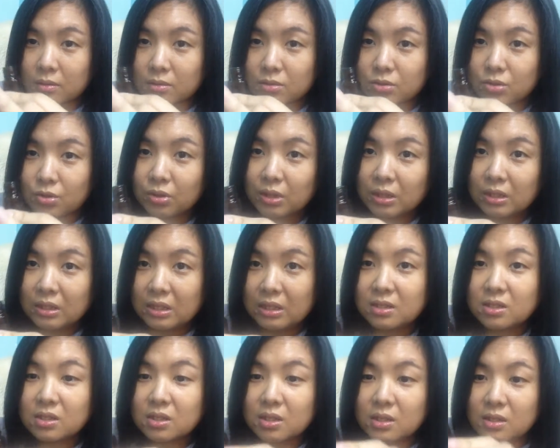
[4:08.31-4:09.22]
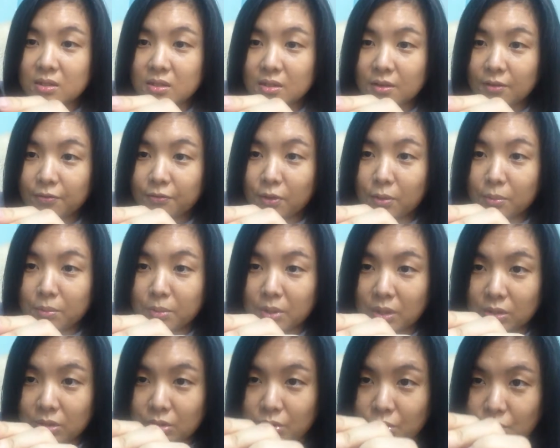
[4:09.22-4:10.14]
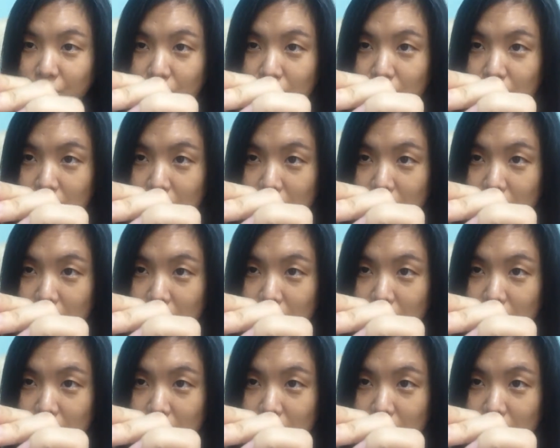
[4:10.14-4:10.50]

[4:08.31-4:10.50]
so that it's easier for me to